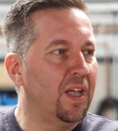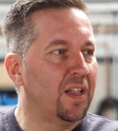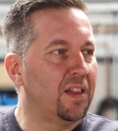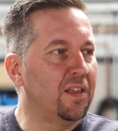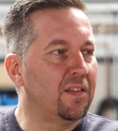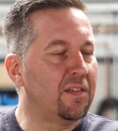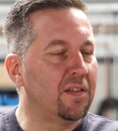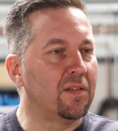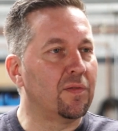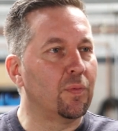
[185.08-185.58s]

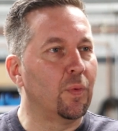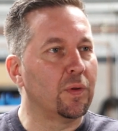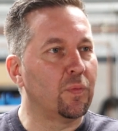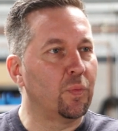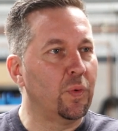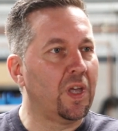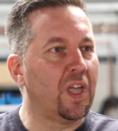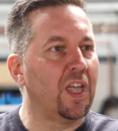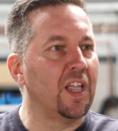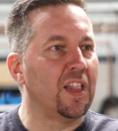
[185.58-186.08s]
this is what
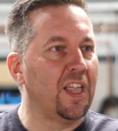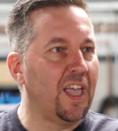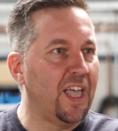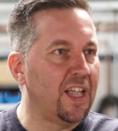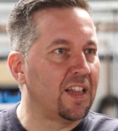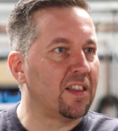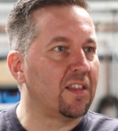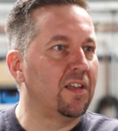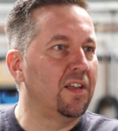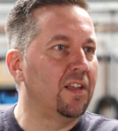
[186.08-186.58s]
we can
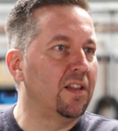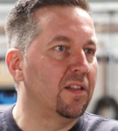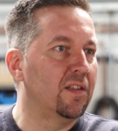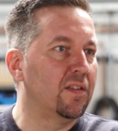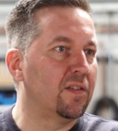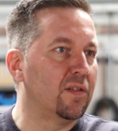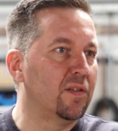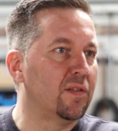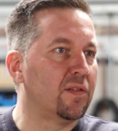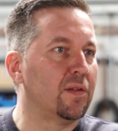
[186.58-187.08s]
add in
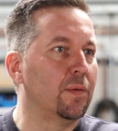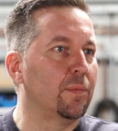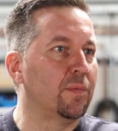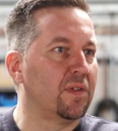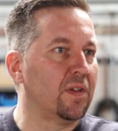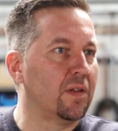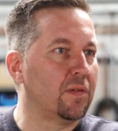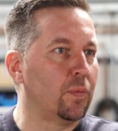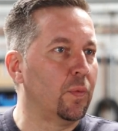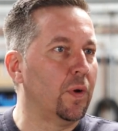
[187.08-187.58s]
the
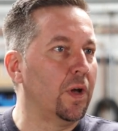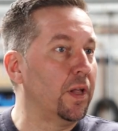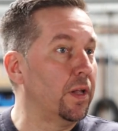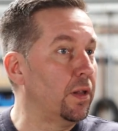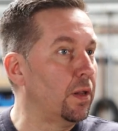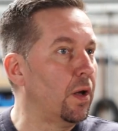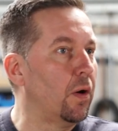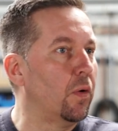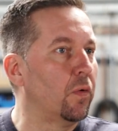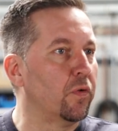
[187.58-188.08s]
systems as well,
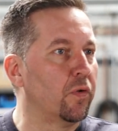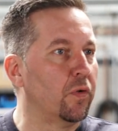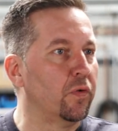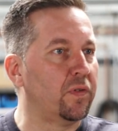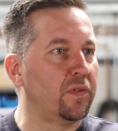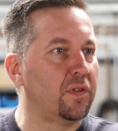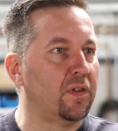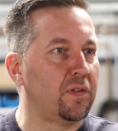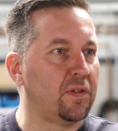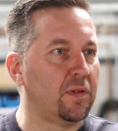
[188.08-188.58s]
in our
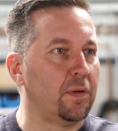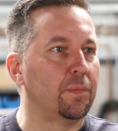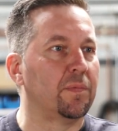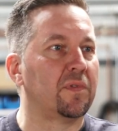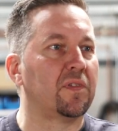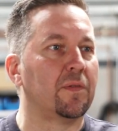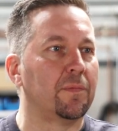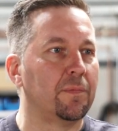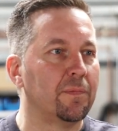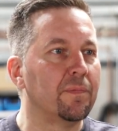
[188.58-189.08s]
roast
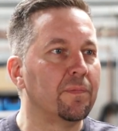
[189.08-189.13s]
systems.